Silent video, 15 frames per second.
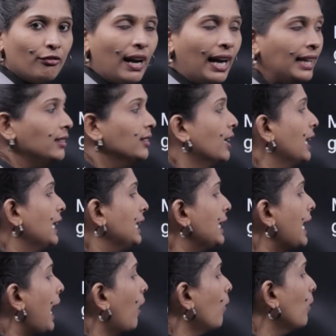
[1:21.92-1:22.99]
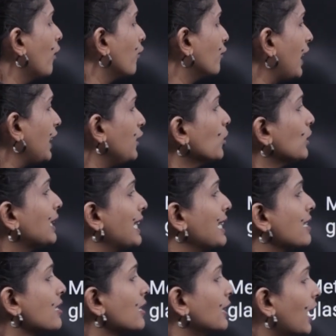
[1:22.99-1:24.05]
Fine. Now, when you
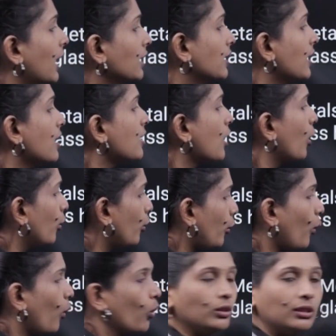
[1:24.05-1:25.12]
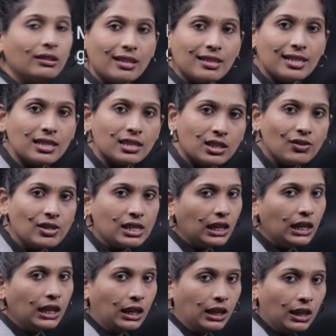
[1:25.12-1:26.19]
consider this rho, the
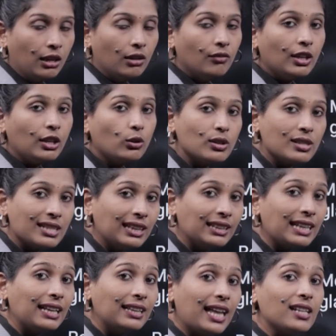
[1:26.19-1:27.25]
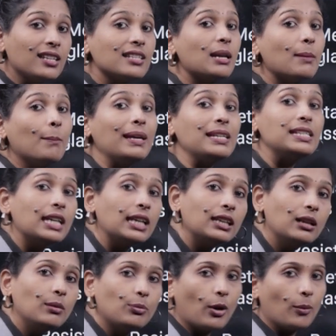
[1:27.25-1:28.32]
resistivity, we could say that that is a
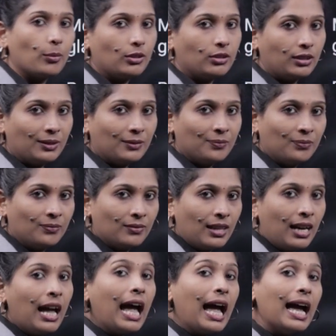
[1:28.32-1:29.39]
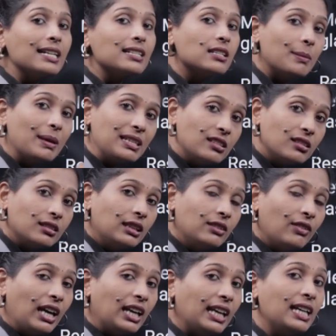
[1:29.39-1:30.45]
material property. As the material
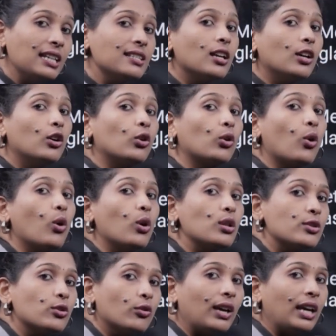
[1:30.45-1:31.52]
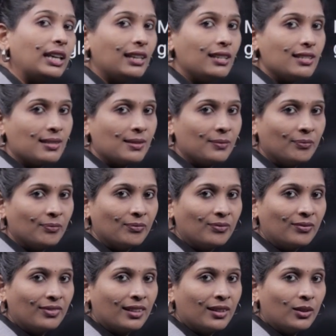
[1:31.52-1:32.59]
varies, rho also varies.
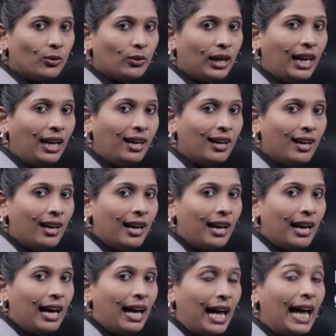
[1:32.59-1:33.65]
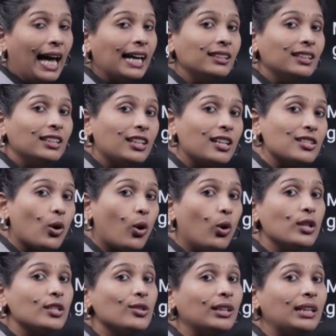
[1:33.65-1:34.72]
Okay. And it is
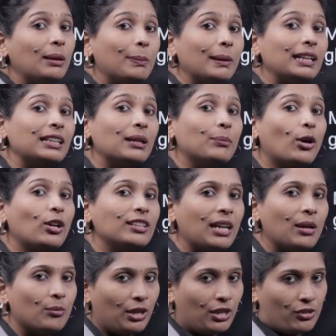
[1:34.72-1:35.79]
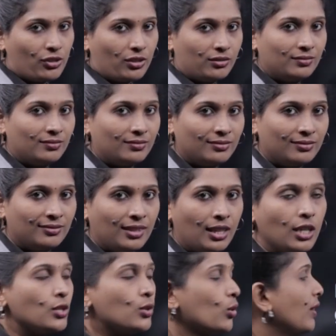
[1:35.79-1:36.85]
also dependent upon temperature.
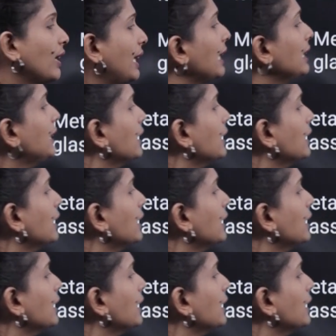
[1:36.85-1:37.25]
So, we can